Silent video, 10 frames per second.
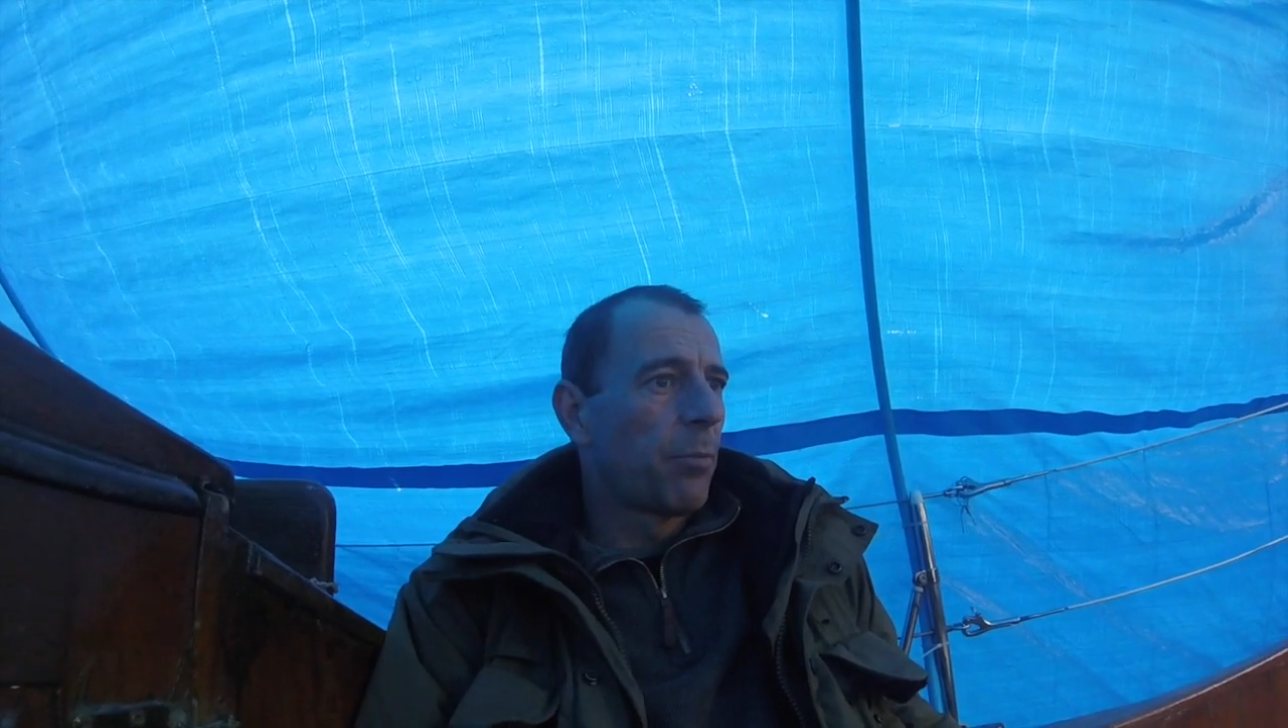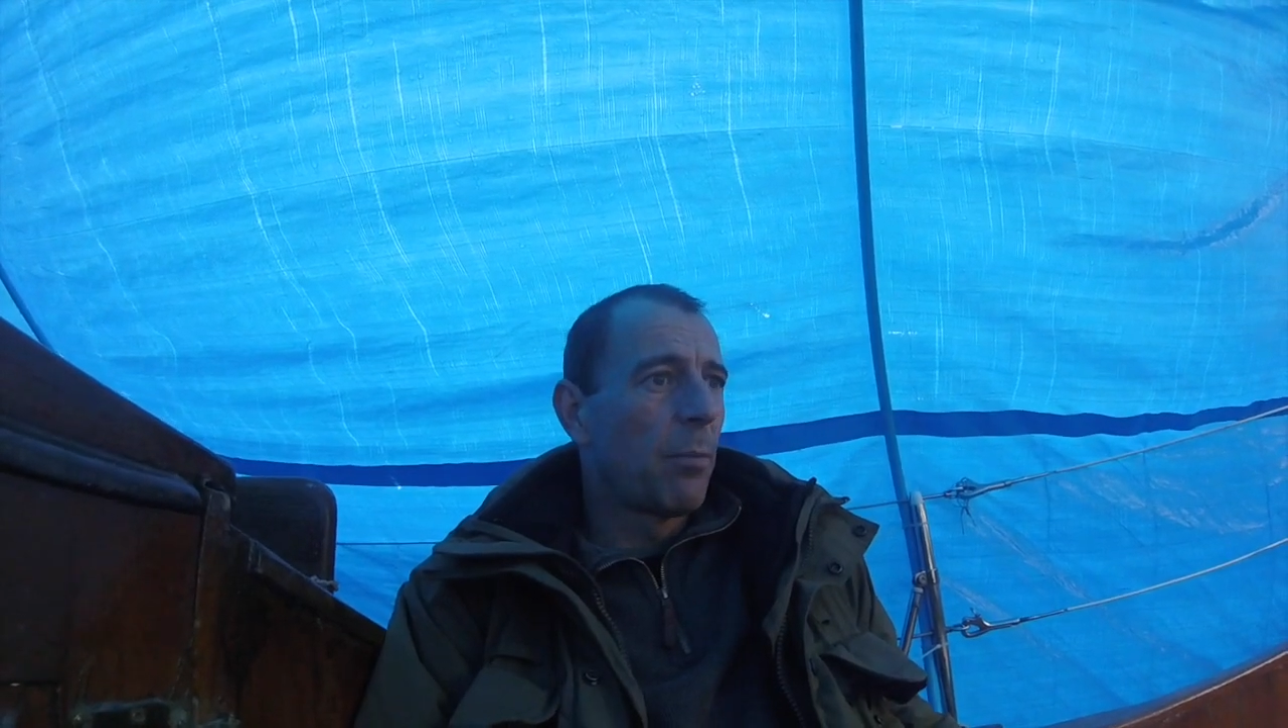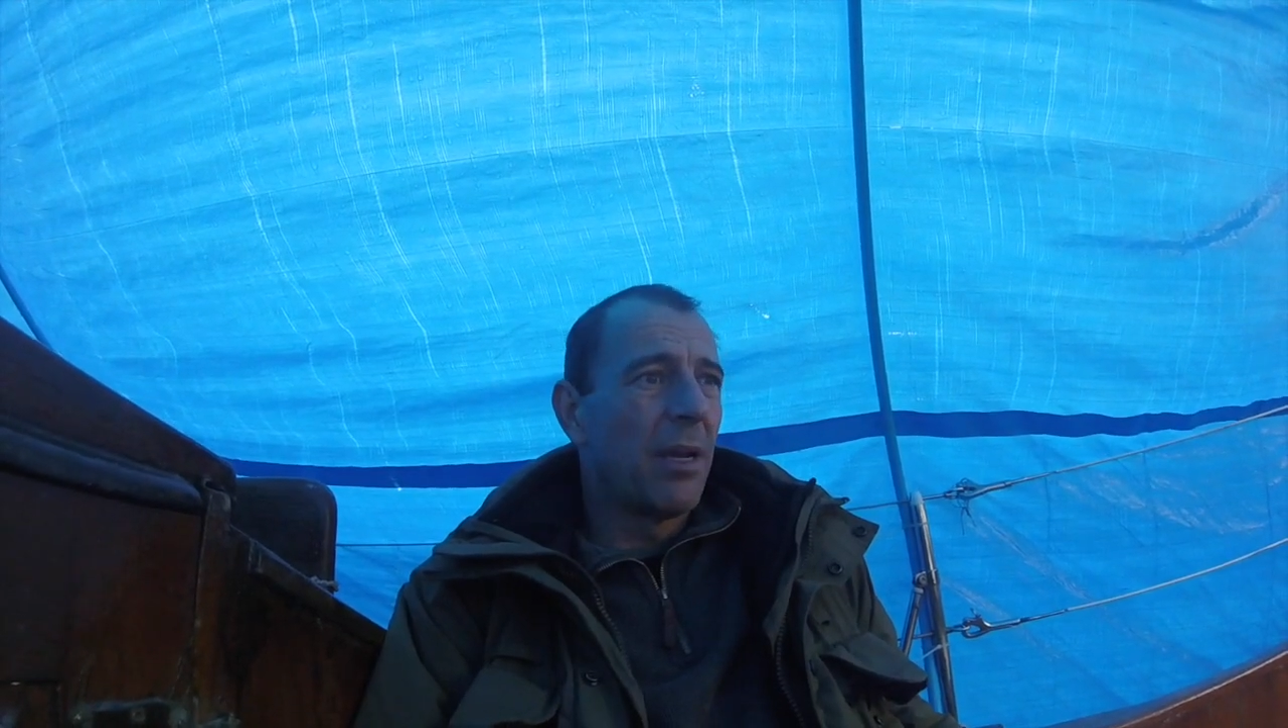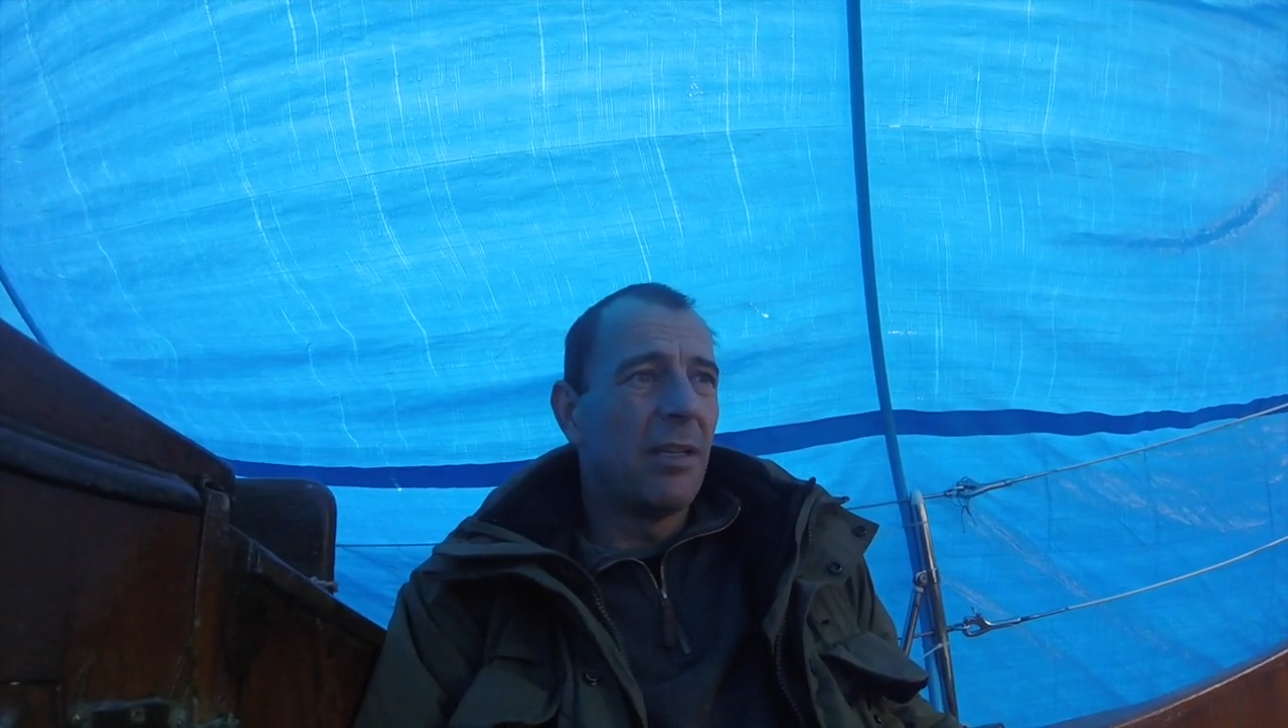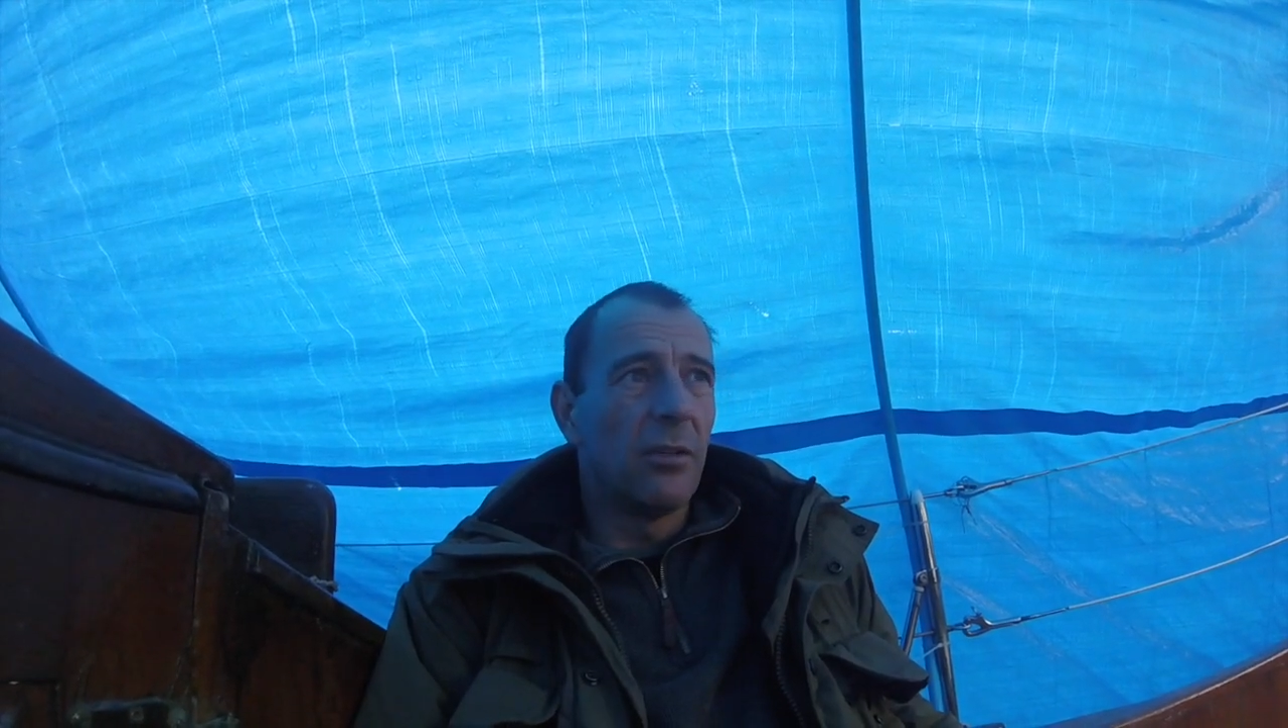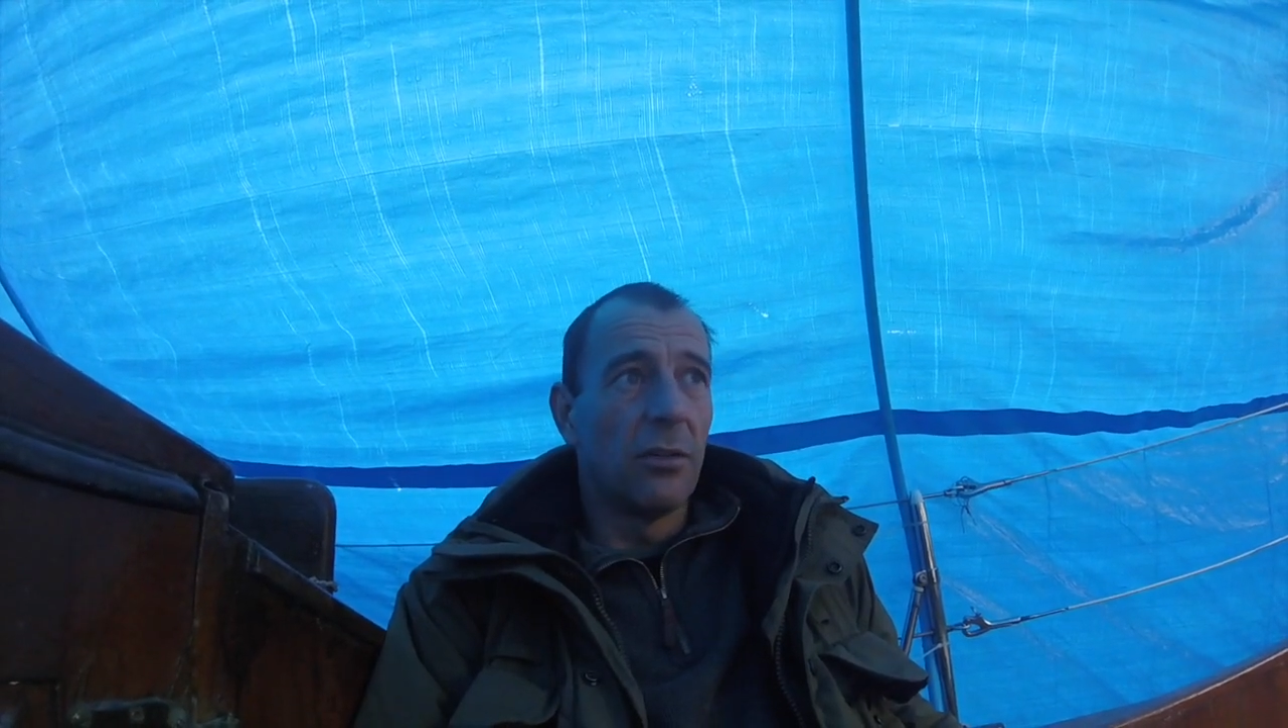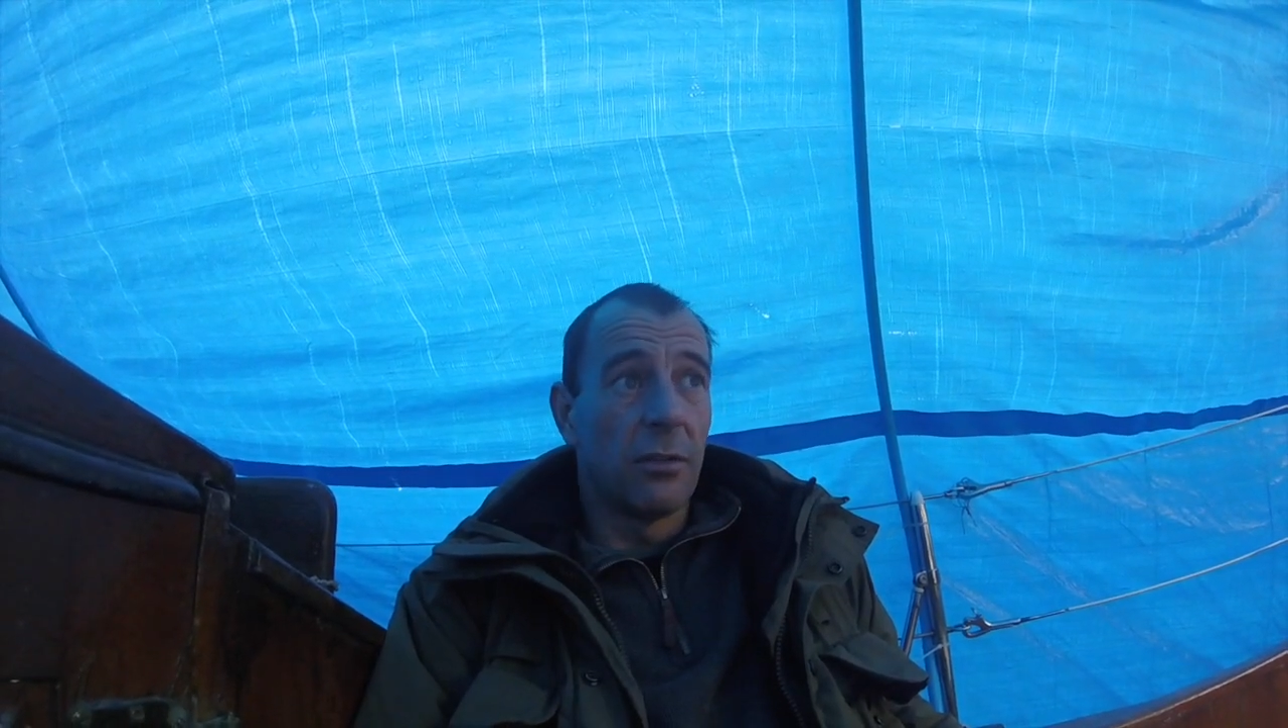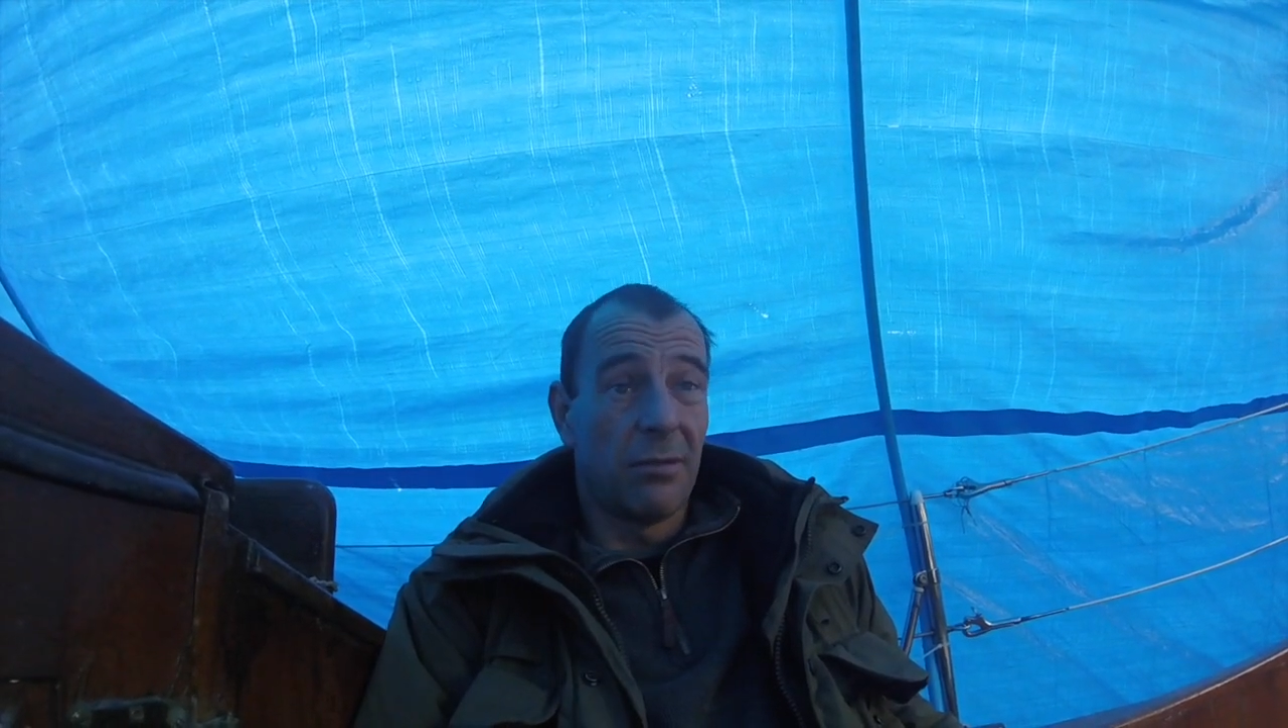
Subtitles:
Made good